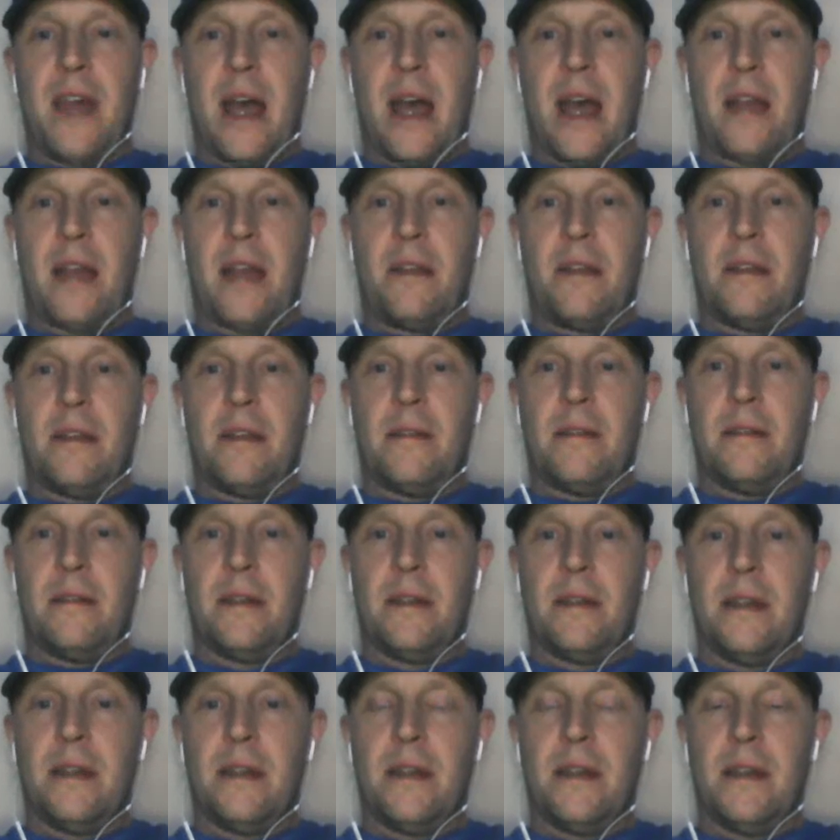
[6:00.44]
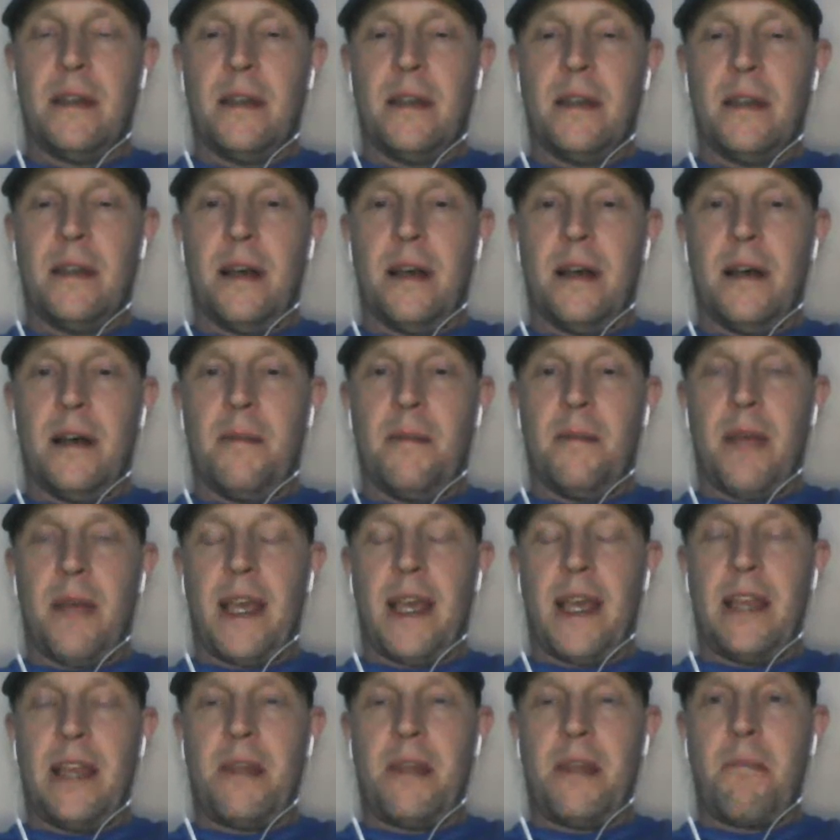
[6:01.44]
that,
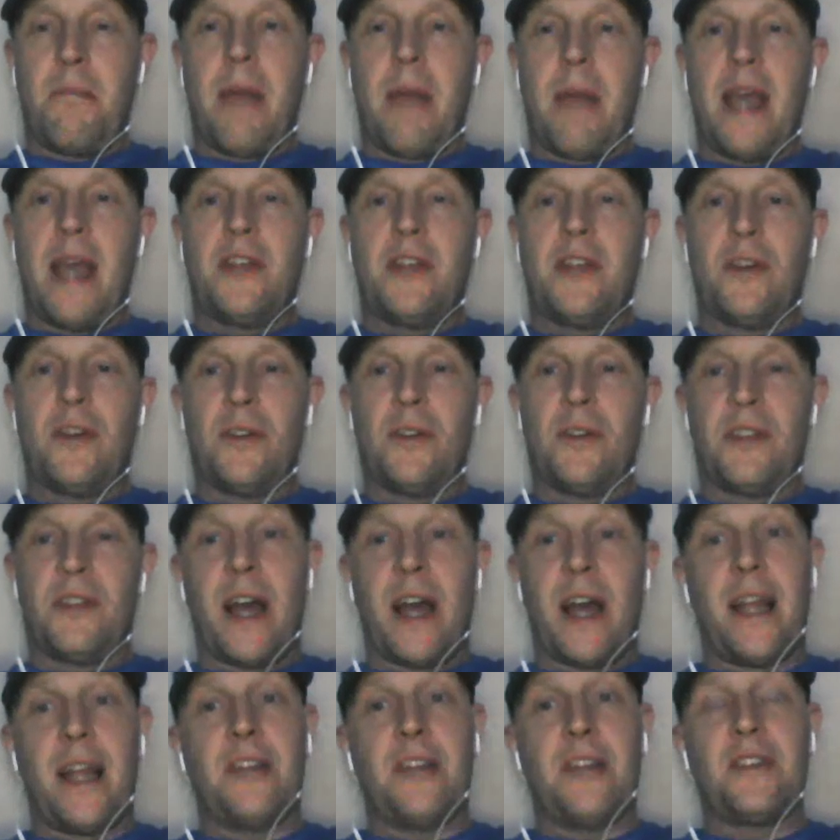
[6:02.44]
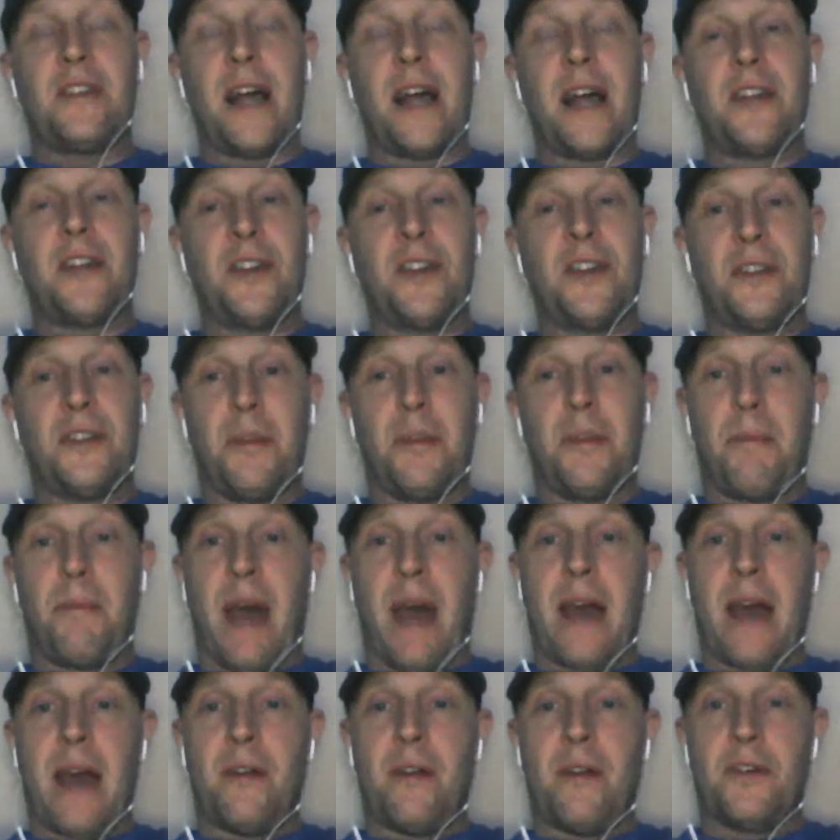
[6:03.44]
like in the majors, it's not just the
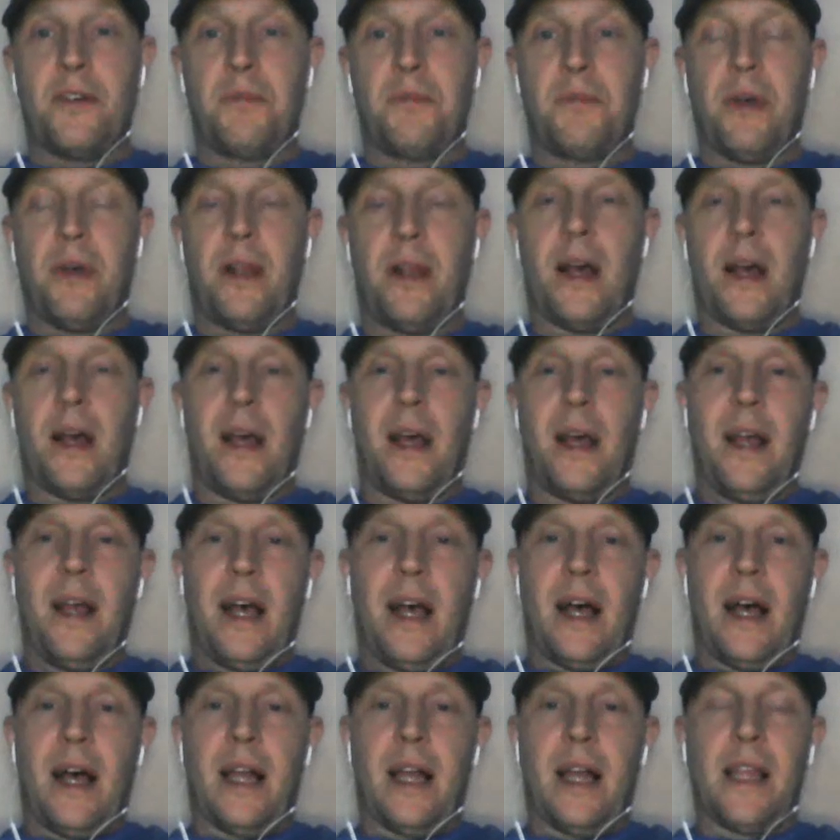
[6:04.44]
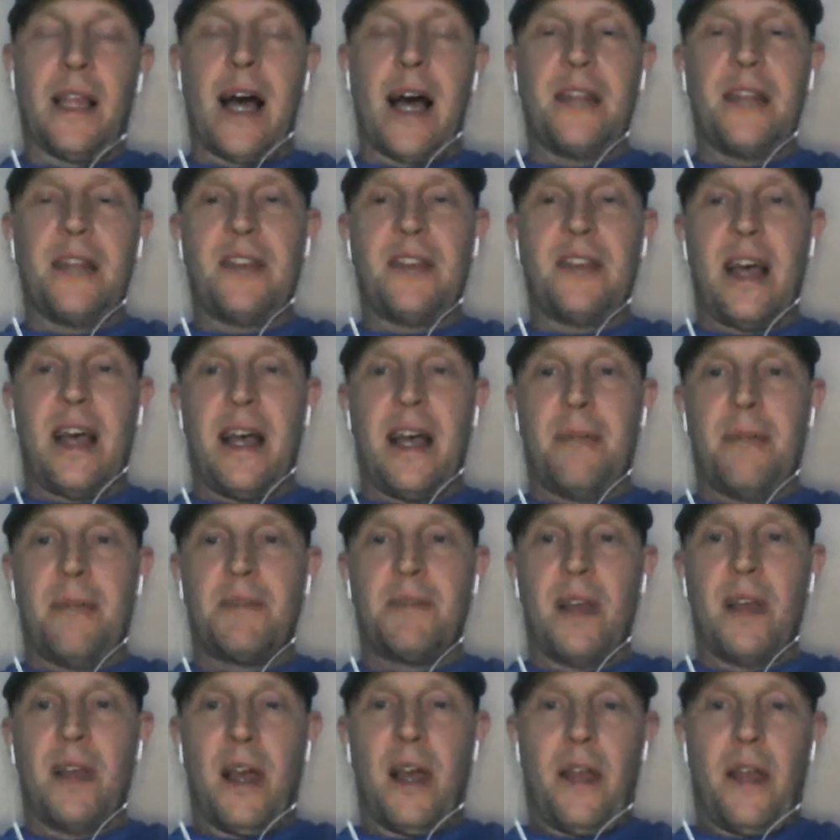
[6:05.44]
batters, but a lot of
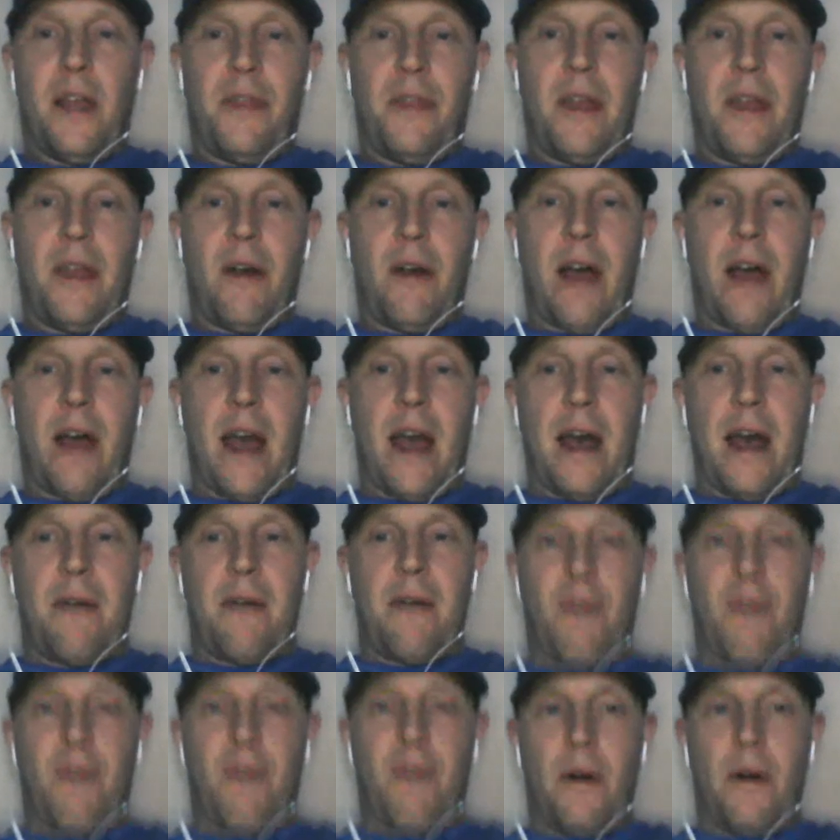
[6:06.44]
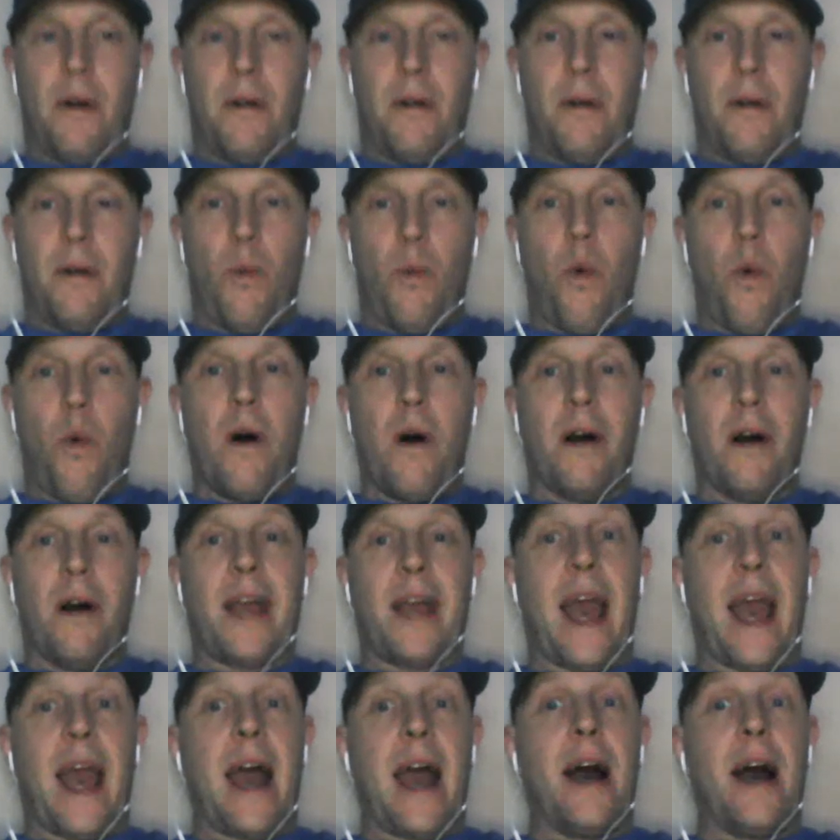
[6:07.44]
times they'll have
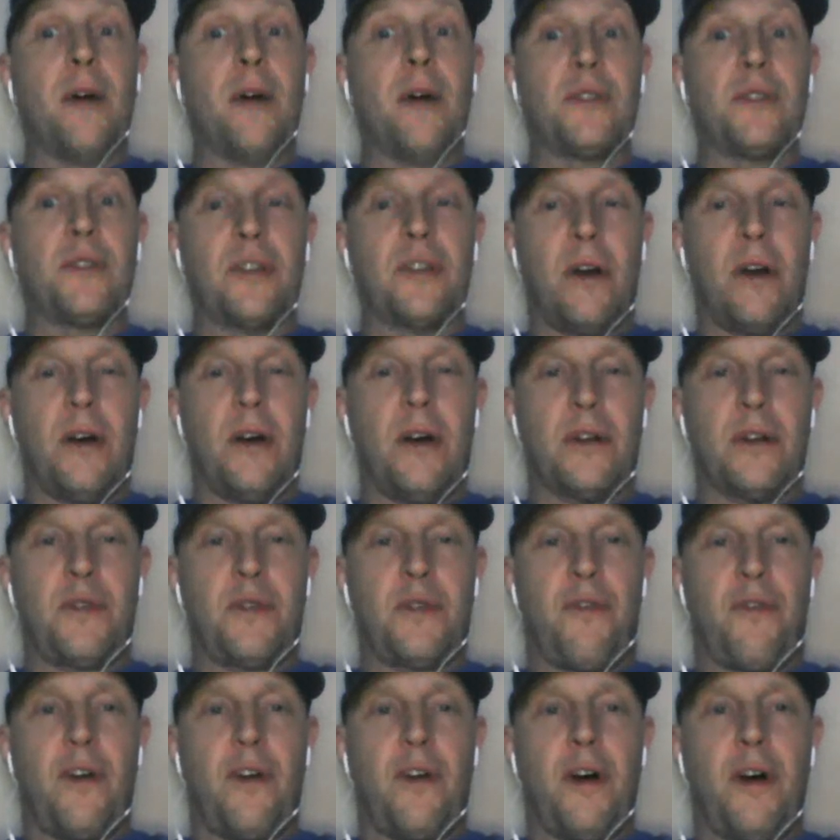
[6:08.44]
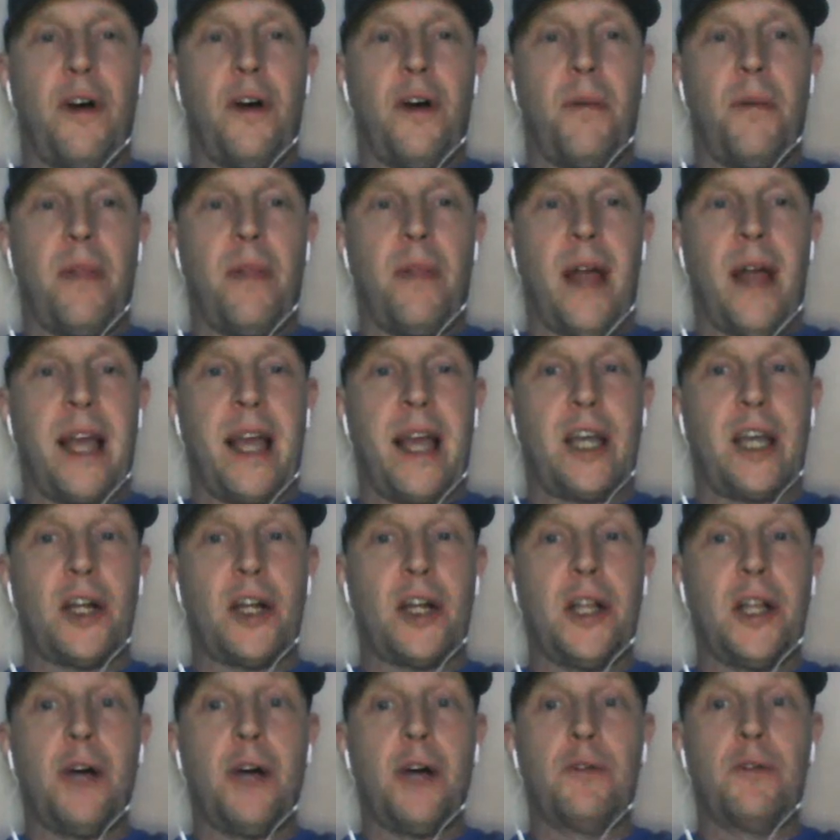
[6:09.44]
walk-out songs from like
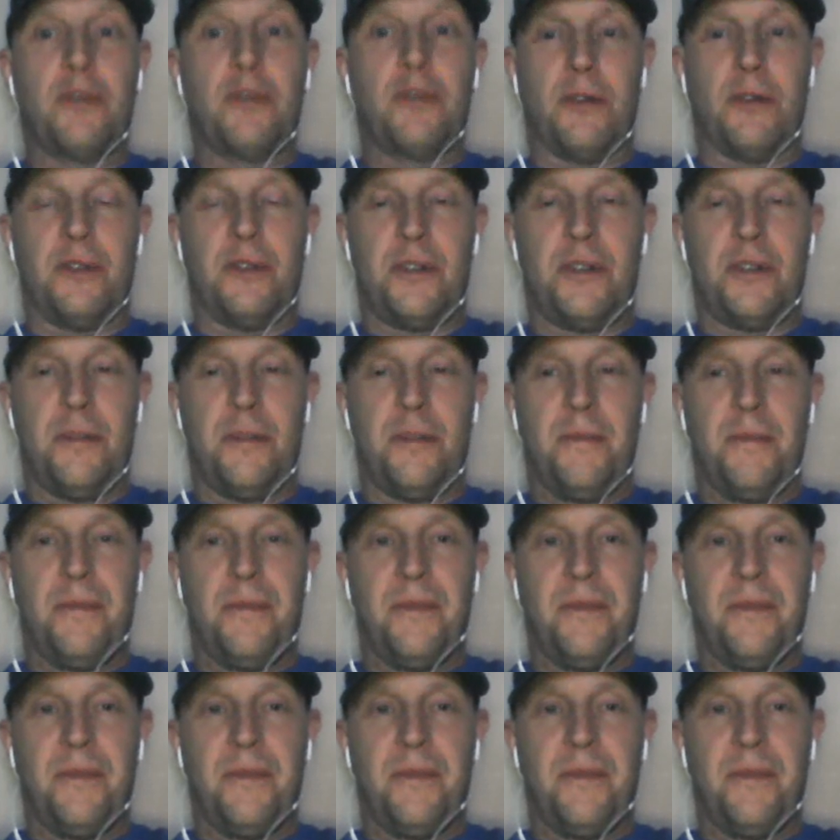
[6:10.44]
closers.